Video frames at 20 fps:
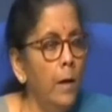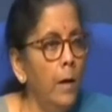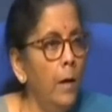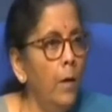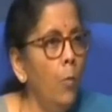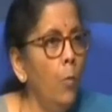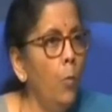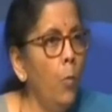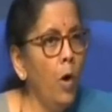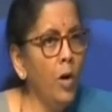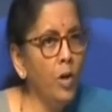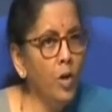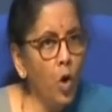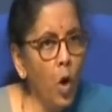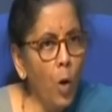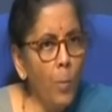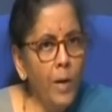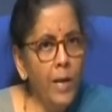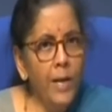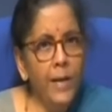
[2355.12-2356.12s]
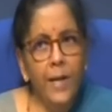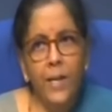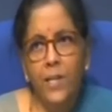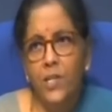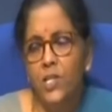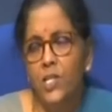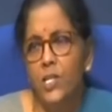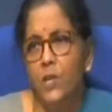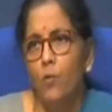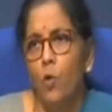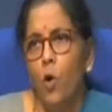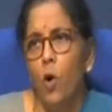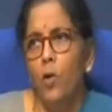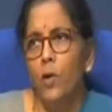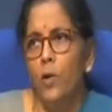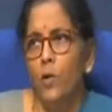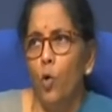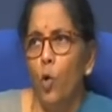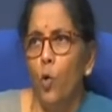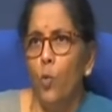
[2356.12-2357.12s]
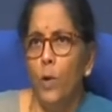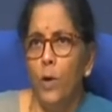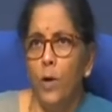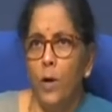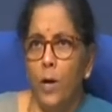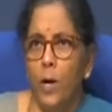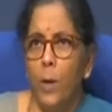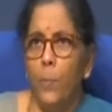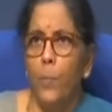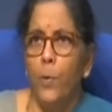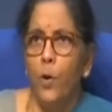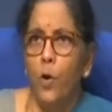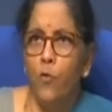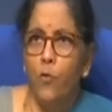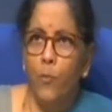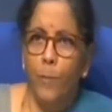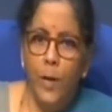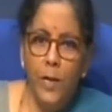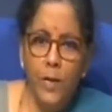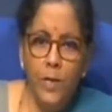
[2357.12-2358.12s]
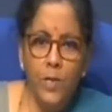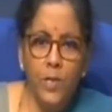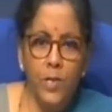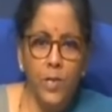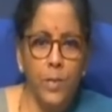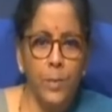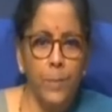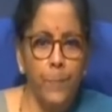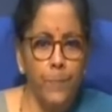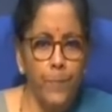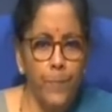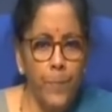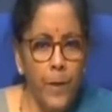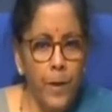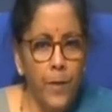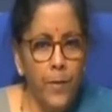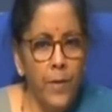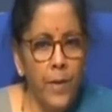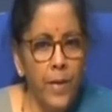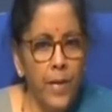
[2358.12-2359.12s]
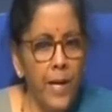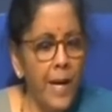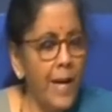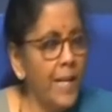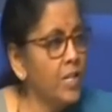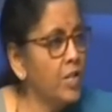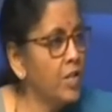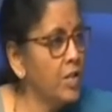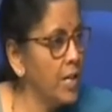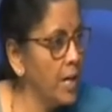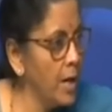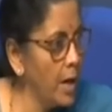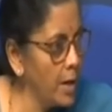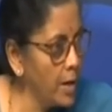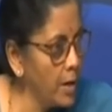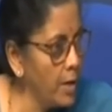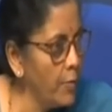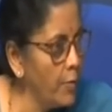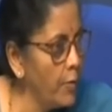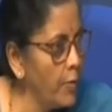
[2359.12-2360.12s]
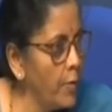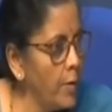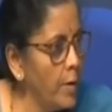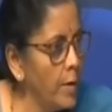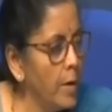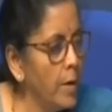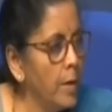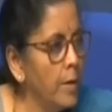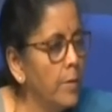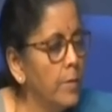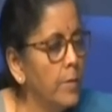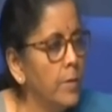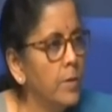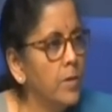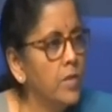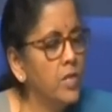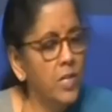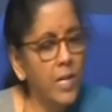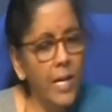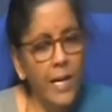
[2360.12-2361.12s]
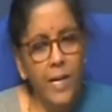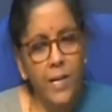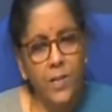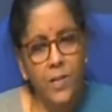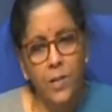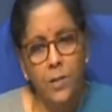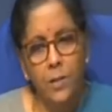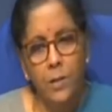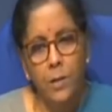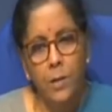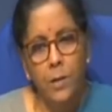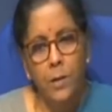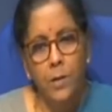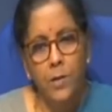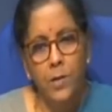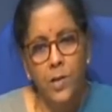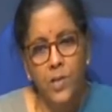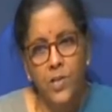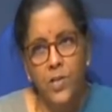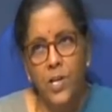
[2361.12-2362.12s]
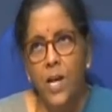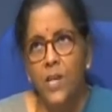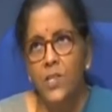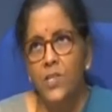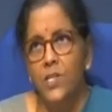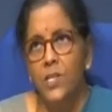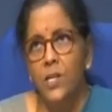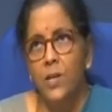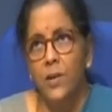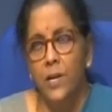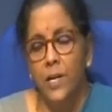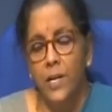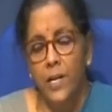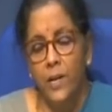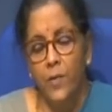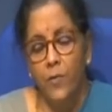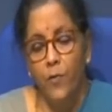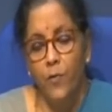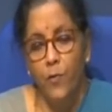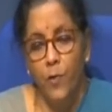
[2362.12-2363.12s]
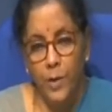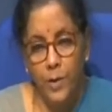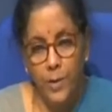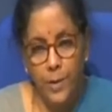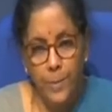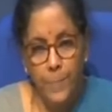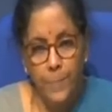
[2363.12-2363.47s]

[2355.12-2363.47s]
What normally gets devolved over a couple of months, the SDRF, State Disaster Relief Fund,